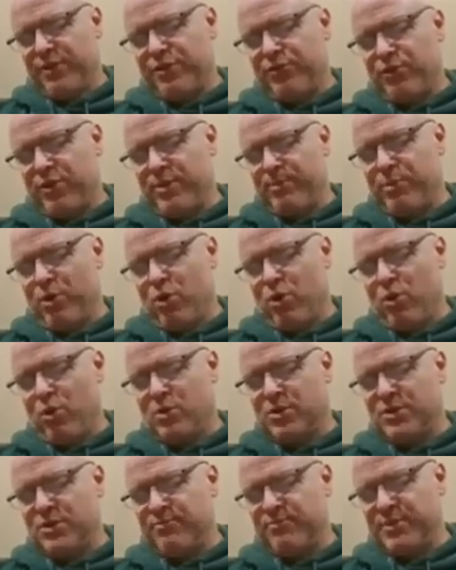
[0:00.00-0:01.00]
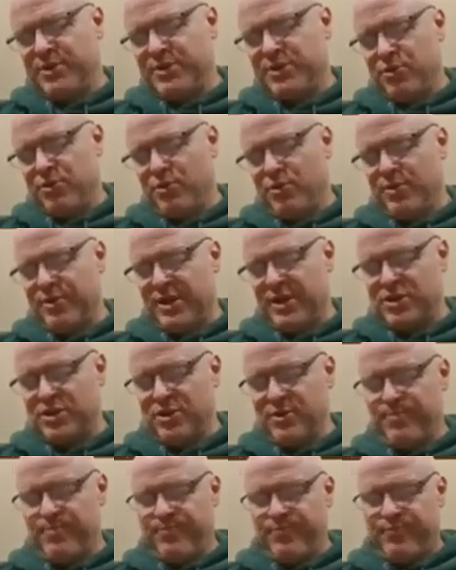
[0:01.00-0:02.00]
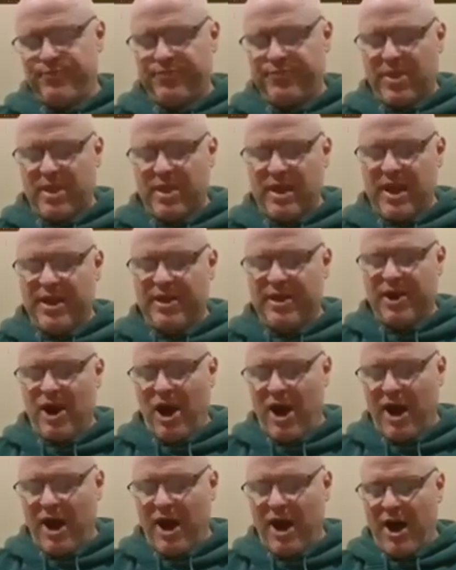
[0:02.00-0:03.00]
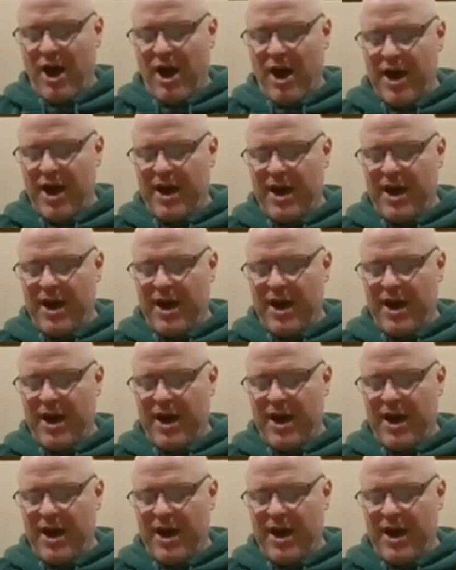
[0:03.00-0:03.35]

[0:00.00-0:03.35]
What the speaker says: of the three modes of material nature, and I,